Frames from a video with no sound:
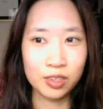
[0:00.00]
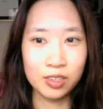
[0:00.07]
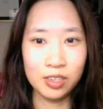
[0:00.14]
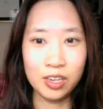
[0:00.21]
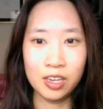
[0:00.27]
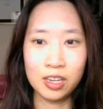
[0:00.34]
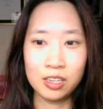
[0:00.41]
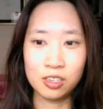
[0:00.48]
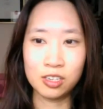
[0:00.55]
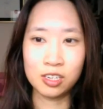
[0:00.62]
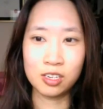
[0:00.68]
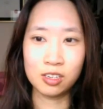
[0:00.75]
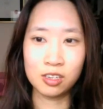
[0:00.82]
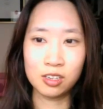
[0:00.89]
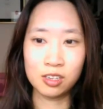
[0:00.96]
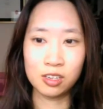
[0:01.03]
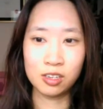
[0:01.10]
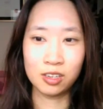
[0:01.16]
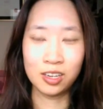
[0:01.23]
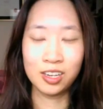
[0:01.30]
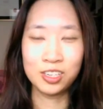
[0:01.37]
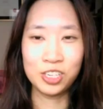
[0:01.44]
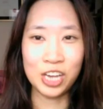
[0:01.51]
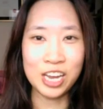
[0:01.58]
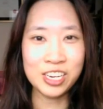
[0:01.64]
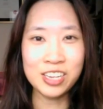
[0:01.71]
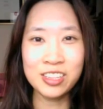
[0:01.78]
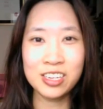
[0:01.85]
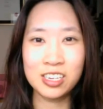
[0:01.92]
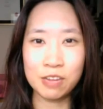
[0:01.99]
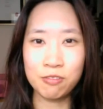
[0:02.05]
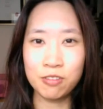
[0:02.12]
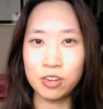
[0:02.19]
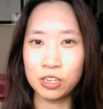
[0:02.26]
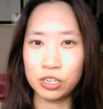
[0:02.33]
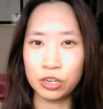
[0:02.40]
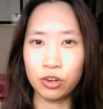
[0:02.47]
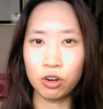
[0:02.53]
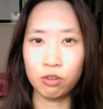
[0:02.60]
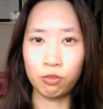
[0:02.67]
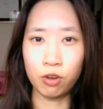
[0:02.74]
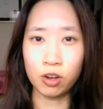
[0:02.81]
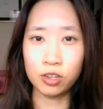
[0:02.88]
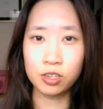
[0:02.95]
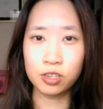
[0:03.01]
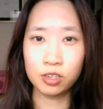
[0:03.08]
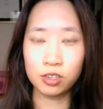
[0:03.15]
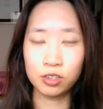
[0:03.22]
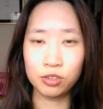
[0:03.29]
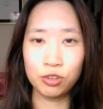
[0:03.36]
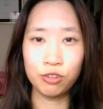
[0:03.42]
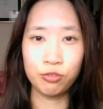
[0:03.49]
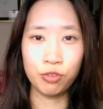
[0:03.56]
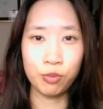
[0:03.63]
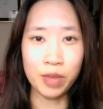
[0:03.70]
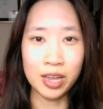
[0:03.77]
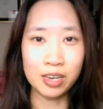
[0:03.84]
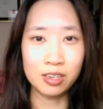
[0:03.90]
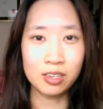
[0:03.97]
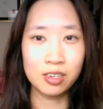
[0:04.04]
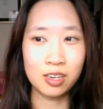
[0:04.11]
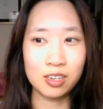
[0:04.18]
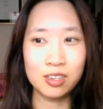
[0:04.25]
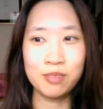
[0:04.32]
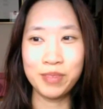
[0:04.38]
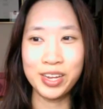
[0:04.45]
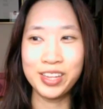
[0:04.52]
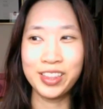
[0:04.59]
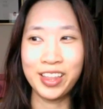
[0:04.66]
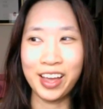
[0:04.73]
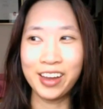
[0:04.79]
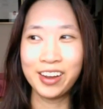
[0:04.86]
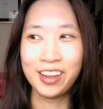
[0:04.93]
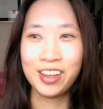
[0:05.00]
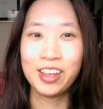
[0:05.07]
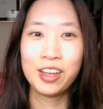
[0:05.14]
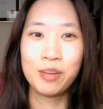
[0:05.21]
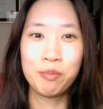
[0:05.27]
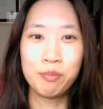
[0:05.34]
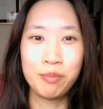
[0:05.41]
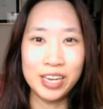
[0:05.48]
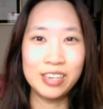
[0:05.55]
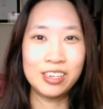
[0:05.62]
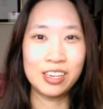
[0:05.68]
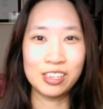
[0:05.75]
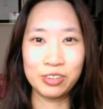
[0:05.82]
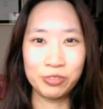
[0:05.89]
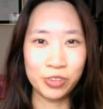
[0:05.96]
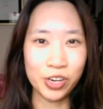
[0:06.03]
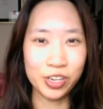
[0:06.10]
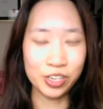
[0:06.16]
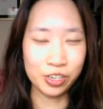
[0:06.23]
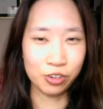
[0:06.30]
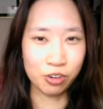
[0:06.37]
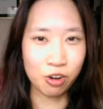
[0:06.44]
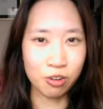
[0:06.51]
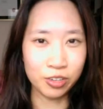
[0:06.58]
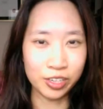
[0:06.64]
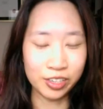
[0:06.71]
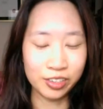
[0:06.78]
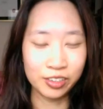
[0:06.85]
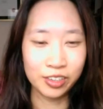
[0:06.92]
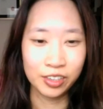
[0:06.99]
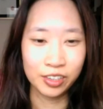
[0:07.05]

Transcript: yeah, just changing the definition of rot to ferment doesn't mean that meat doesn't rot in your colon.